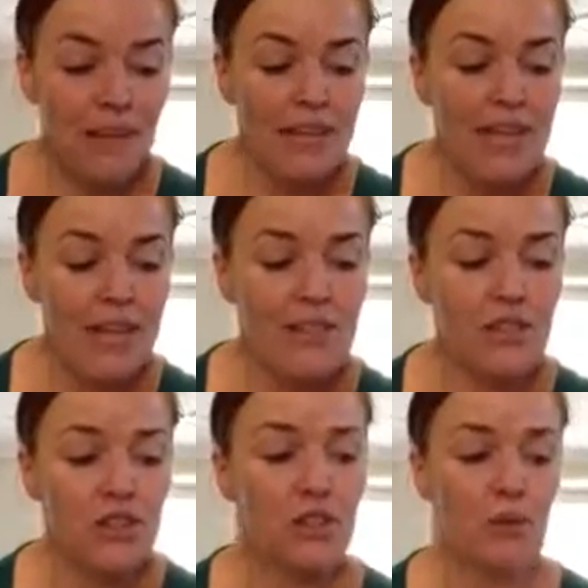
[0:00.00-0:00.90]

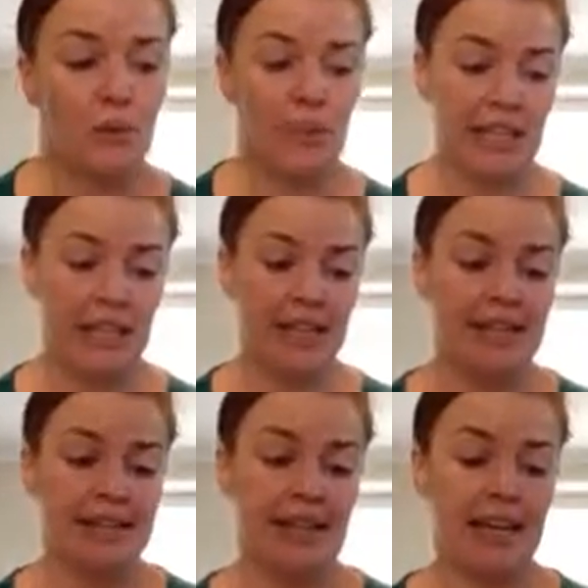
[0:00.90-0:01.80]
Next you will
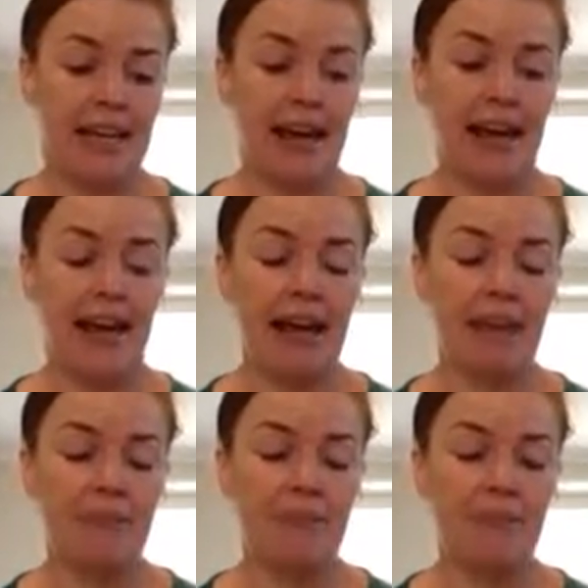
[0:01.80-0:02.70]
need
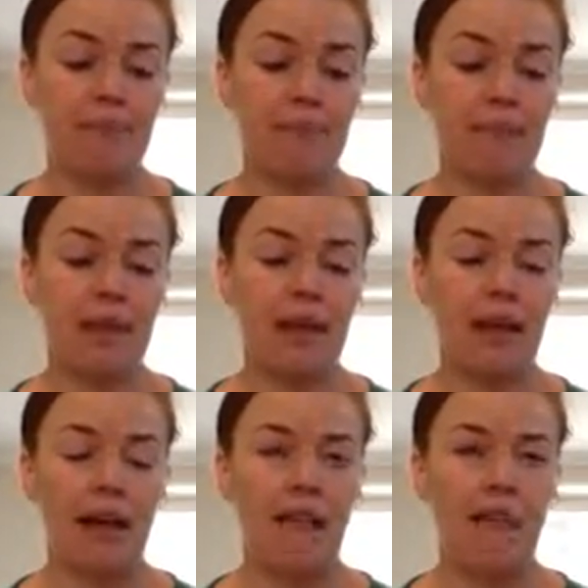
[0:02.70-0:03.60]

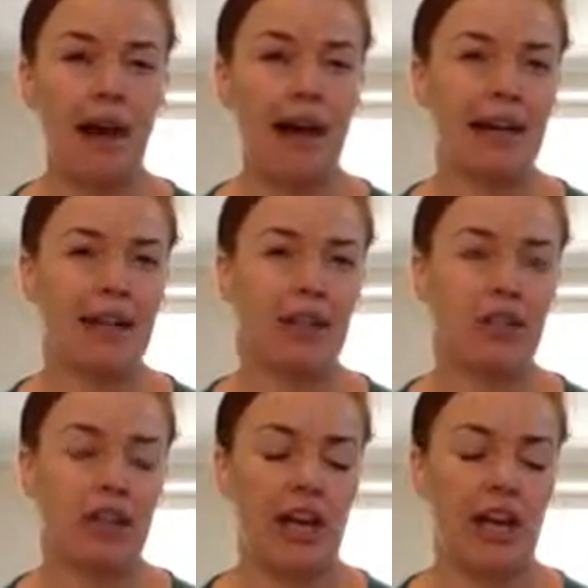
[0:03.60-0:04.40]
a varnish.